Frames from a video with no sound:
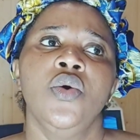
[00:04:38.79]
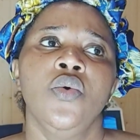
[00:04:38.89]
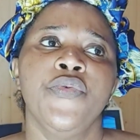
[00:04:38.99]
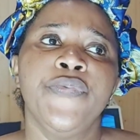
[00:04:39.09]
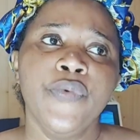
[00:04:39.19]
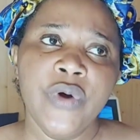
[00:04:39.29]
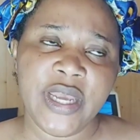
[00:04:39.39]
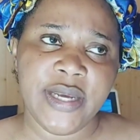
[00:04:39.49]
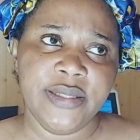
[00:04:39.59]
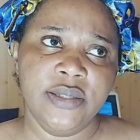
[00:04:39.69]
Full
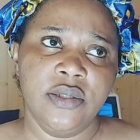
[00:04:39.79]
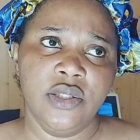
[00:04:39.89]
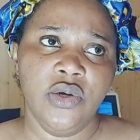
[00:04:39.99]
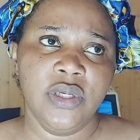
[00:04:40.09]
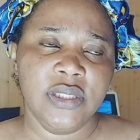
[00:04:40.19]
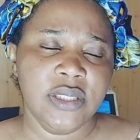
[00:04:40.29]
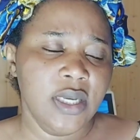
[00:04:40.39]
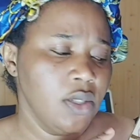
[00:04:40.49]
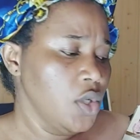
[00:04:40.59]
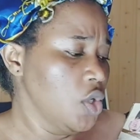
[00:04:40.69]
head, you
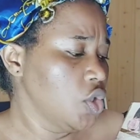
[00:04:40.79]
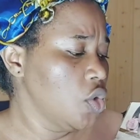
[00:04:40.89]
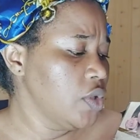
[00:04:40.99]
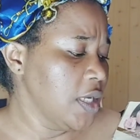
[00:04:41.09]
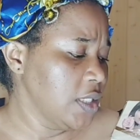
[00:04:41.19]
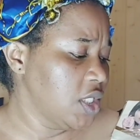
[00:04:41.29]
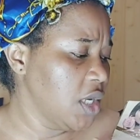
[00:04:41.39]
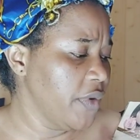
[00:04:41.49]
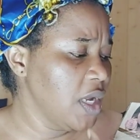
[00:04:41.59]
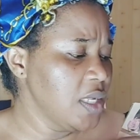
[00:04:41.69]
understand? So there's
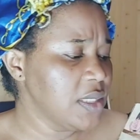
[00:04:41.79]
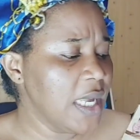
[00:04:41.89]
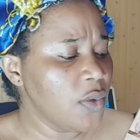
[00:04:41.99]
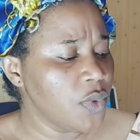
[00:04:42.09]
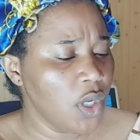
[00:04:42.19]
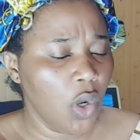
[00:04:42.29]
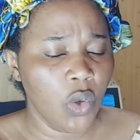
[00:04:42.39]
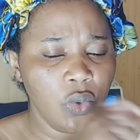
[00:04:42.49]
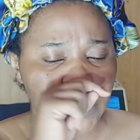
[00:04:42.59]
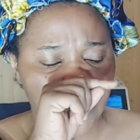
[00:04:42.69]
three inside with the
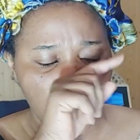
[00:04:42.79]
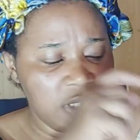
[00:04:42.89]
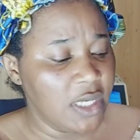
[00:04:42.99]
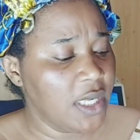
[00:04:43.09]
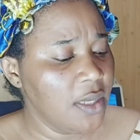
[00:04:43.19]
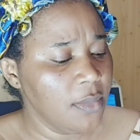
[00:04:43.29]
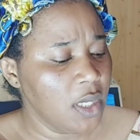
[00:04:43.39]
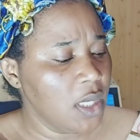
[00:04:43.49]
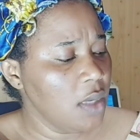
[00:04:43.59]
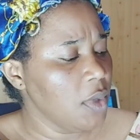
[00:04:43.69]
closure, with the Kim
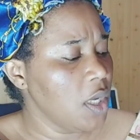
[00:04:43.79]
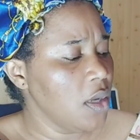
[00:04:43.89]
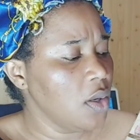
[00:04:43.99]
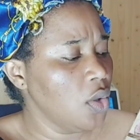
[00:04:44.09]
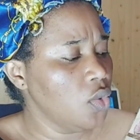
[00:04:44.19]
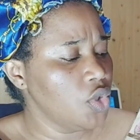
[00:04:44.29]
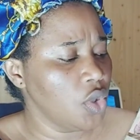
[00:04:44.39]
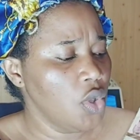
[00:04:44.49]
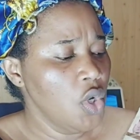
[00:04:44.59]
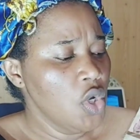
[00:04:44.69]
K closure.